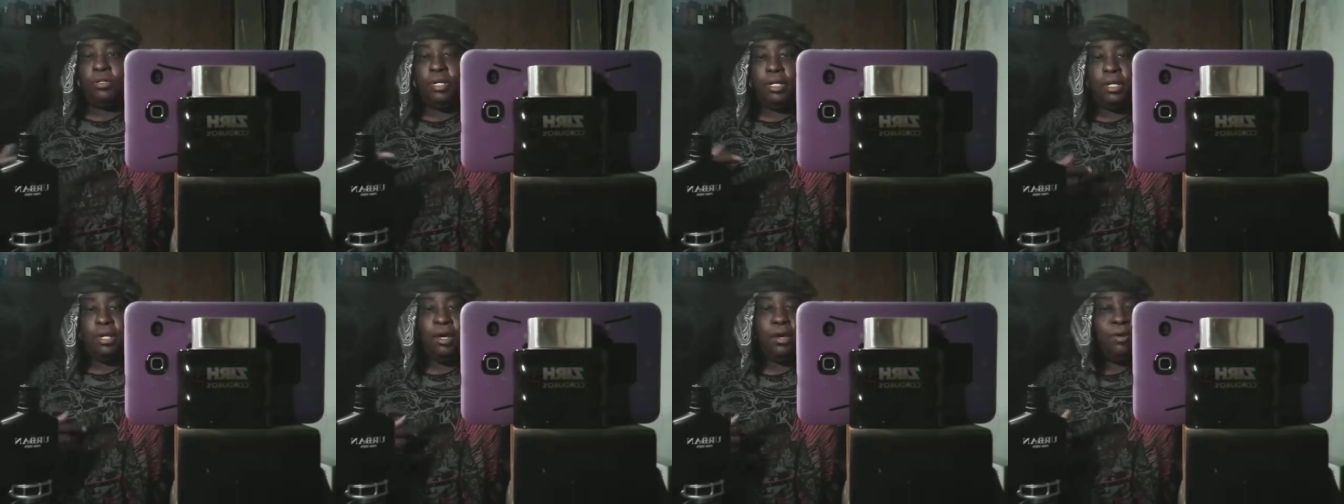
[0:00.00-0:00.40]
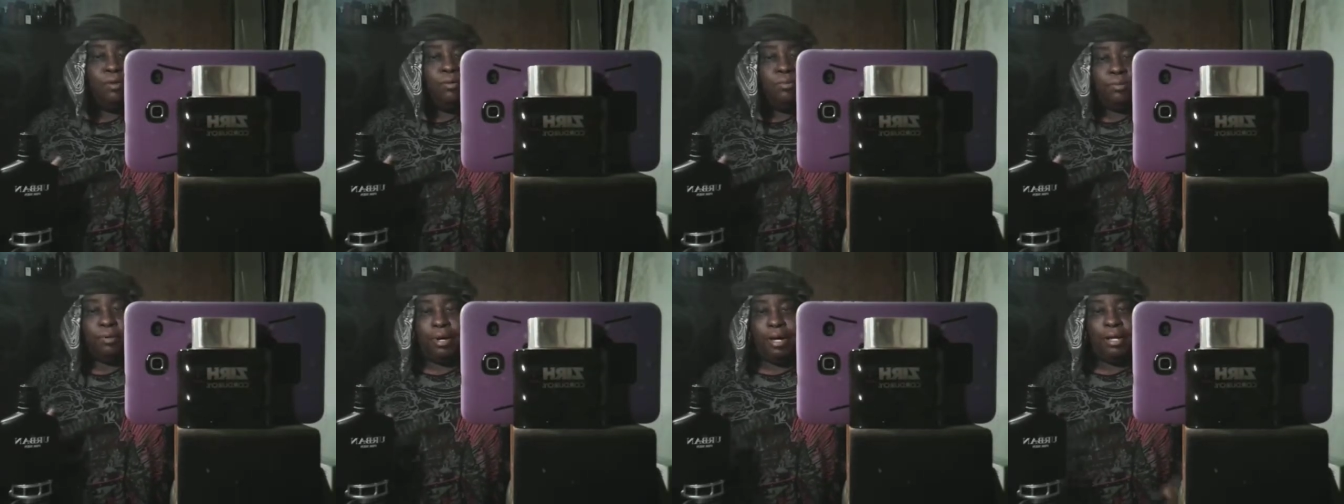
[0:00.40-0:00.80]

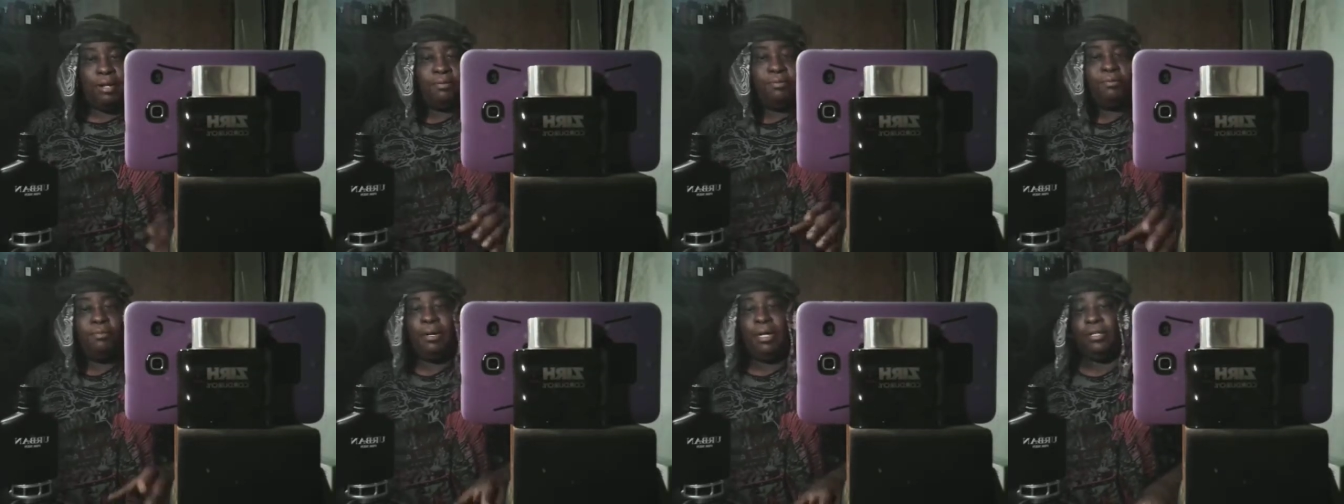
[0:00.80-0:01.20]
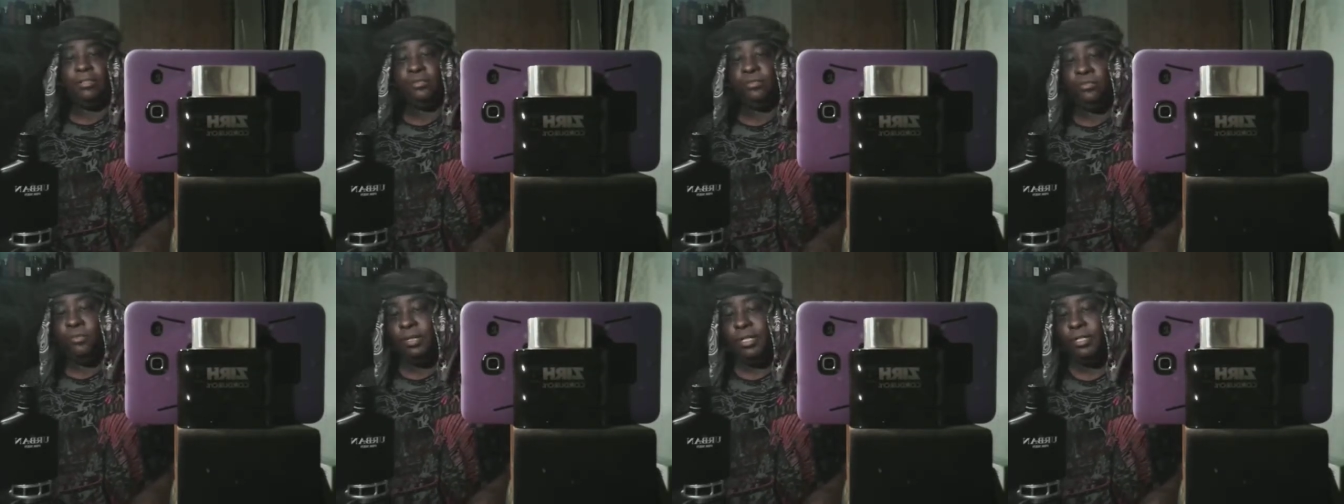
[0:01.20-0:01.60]
cologne probably for about
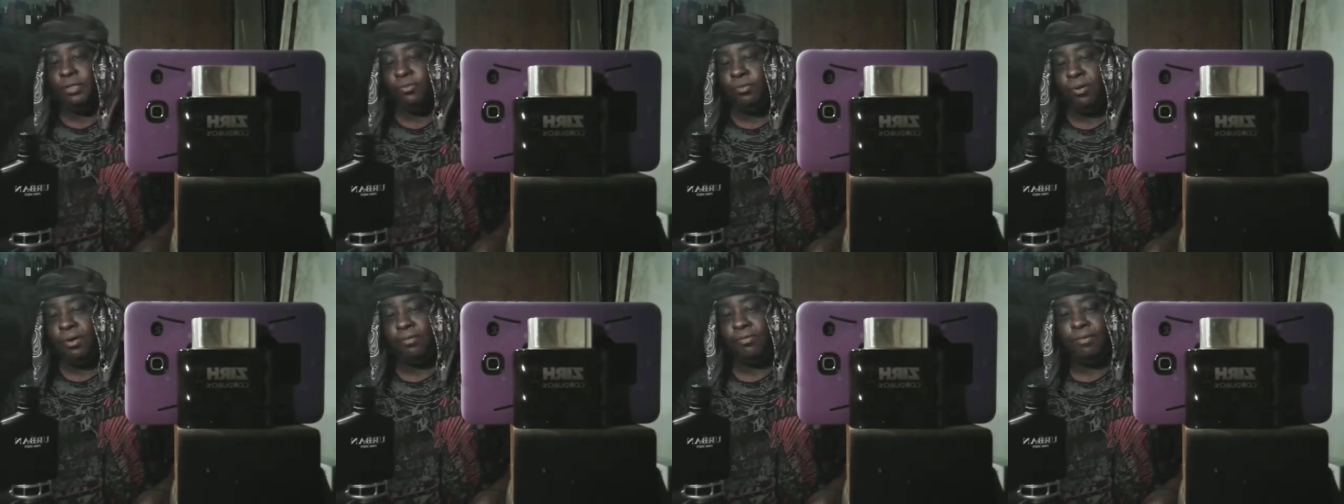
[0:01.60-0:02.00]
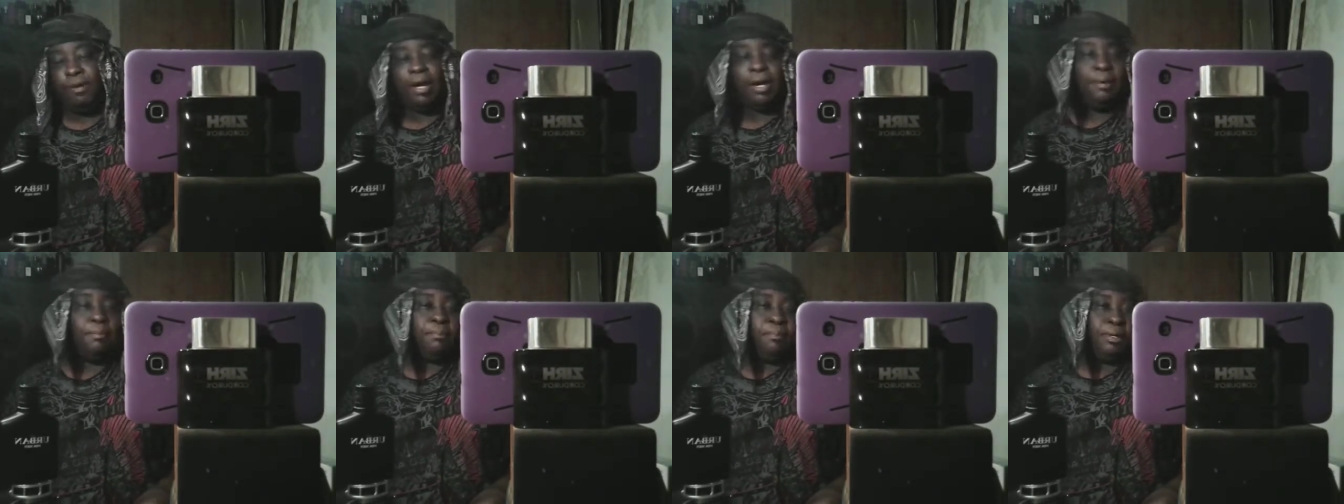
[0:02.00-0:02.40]
20,
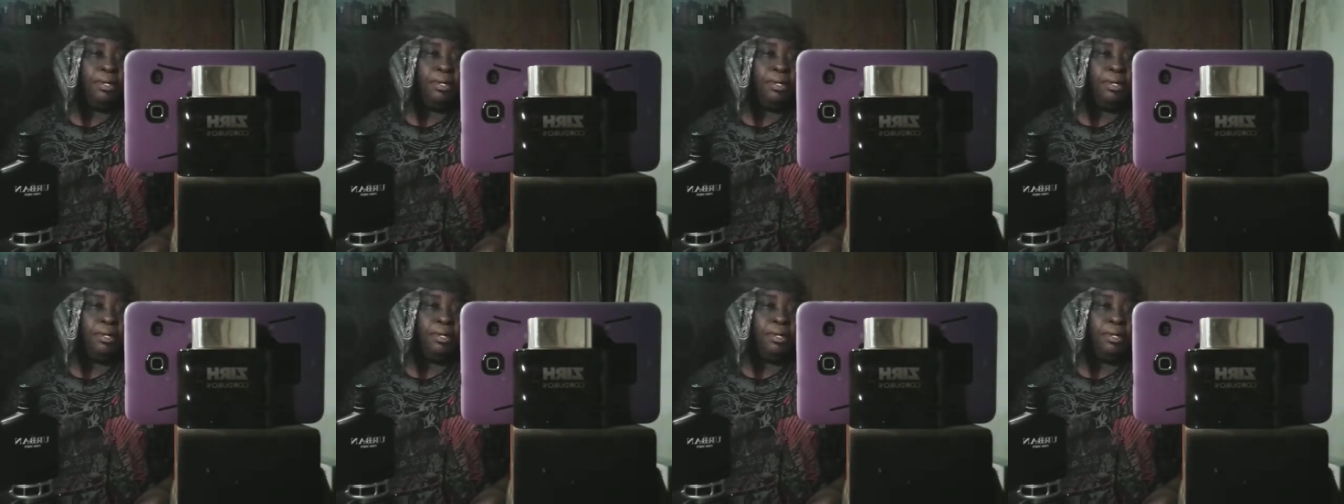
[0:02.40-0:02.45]
25